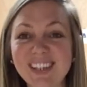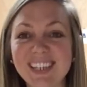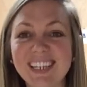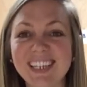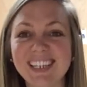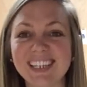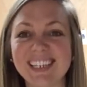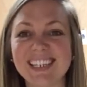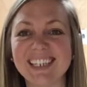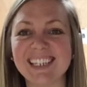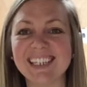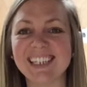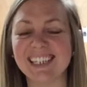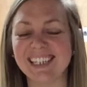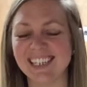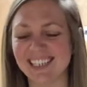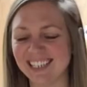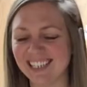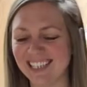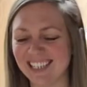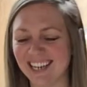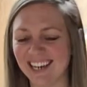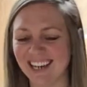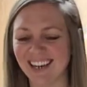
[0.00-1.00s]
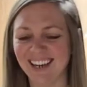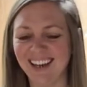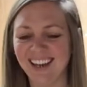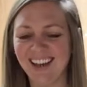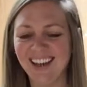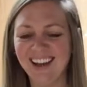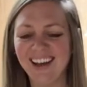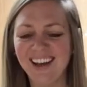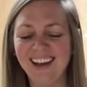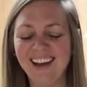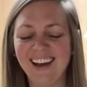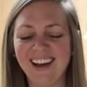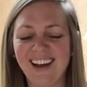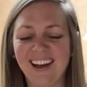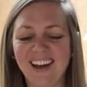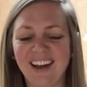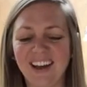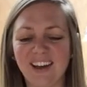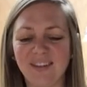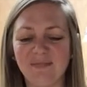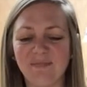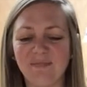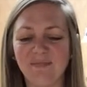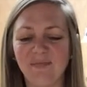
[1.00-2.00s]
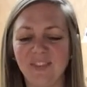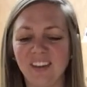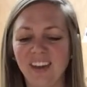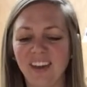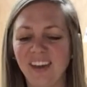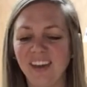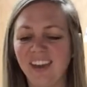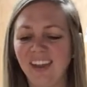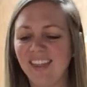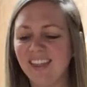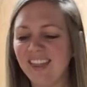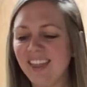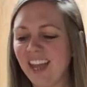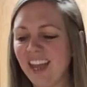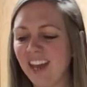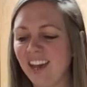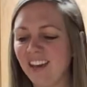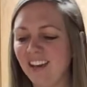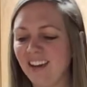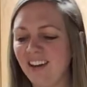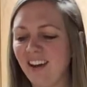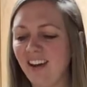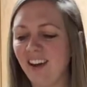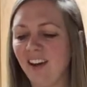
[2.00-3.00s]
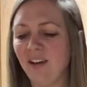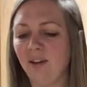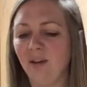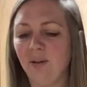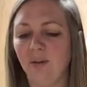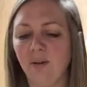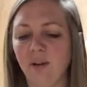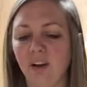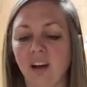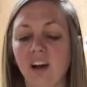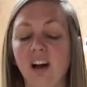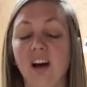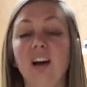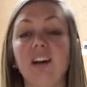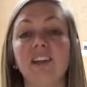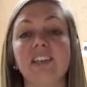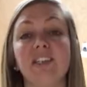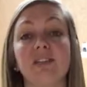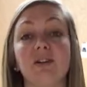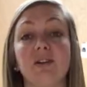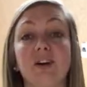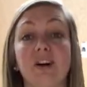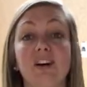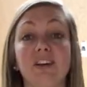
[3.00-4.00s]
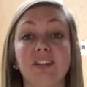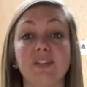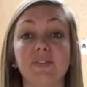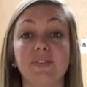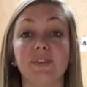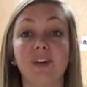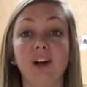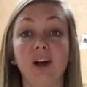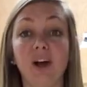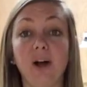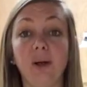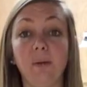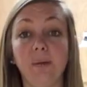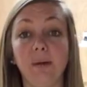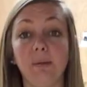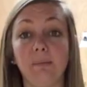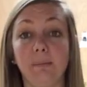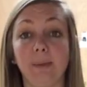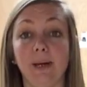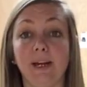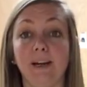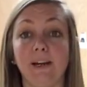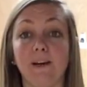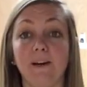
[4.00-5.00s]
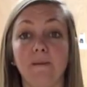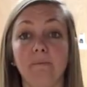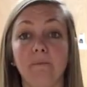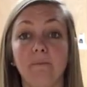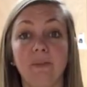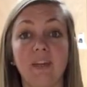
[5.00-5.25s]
consistency. Then also calls for almond butter.